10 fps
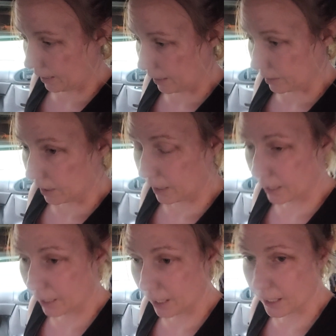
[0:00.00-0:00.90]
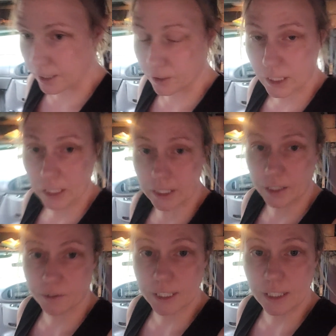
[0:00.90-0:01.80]
I do still need
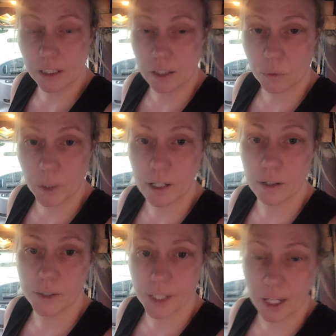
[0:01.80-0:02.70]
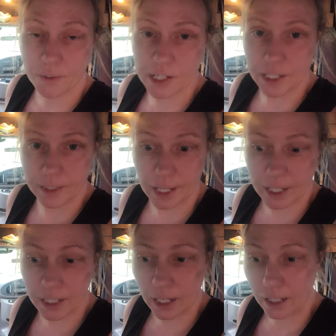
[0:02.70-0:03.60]
to reseal all the windows. I haven't done
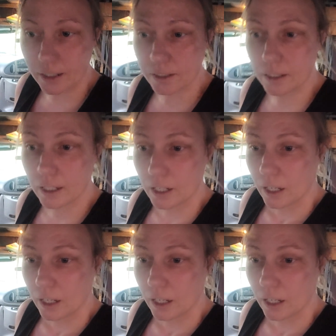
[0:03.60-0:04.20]
that yet.